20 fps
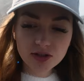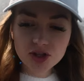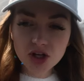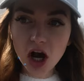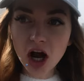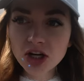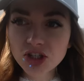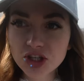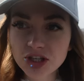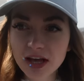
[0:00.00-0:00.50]

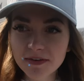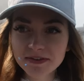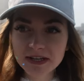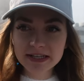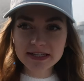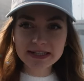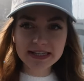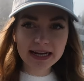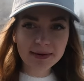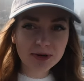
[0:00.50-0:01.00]
Josh left
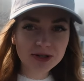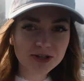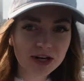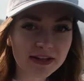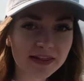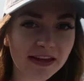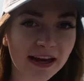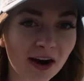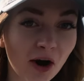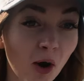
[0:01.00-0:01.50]
his sandwich
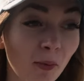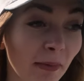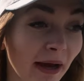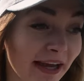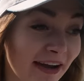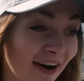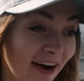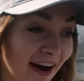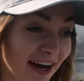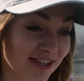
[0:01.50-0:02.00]
right there. Oh
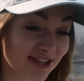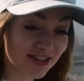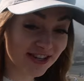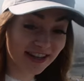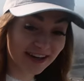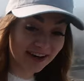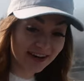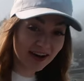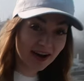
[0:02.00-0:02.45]
my gosh, they're